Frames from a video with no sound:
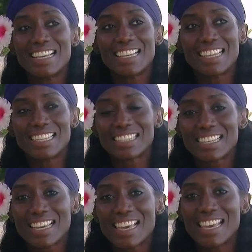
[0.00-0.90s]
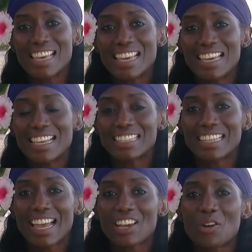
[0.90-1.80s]
it is it, it's
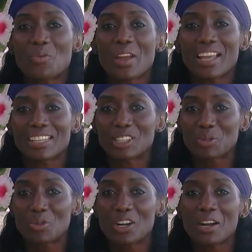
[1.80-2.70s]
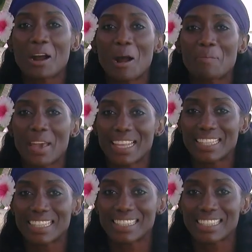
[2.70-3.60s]
like awareness will come
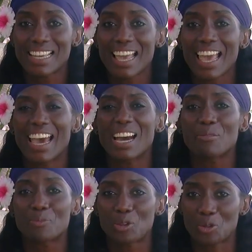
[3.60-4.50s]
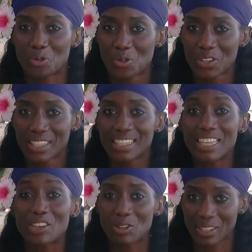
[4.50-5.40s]
and just help you
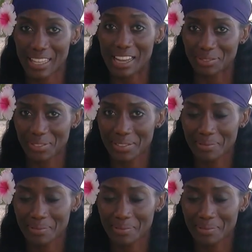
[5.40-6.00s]
see yourself.